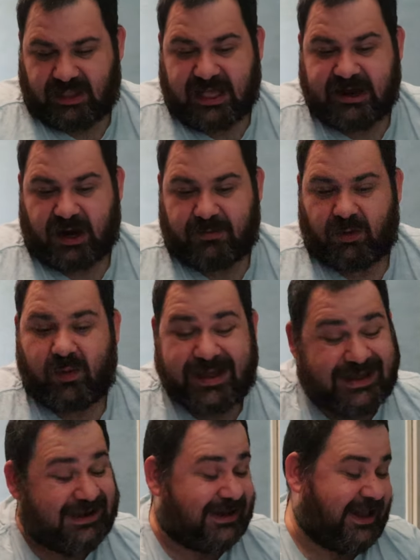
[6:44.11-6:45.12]
and I'm a
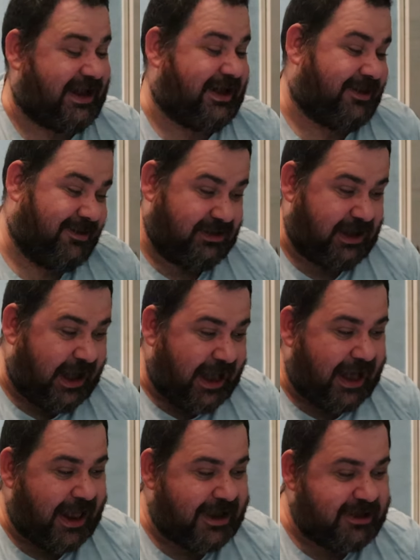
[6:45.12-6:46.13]
weakling,
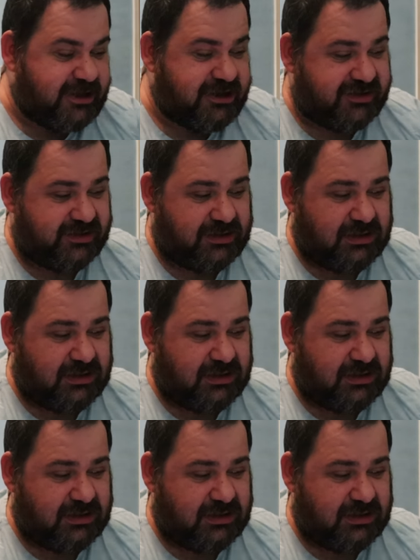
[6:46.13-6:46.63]
and